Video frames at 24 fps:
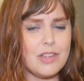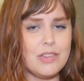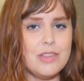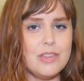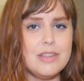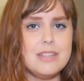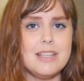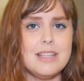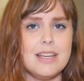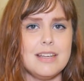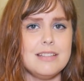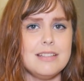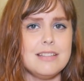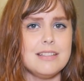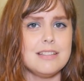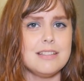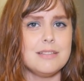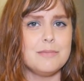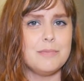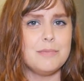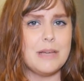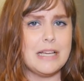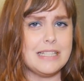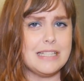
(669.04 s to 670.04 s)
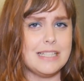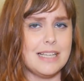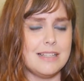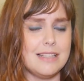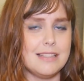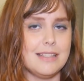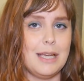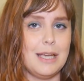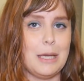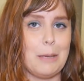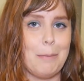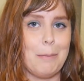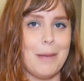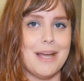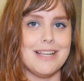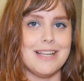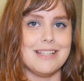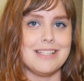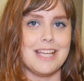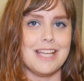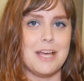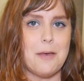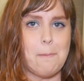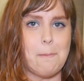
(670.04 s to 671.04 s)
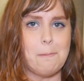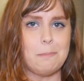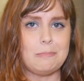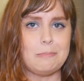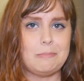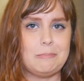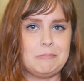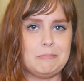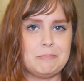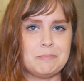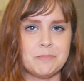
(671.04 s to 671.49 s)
it tastes like medicine.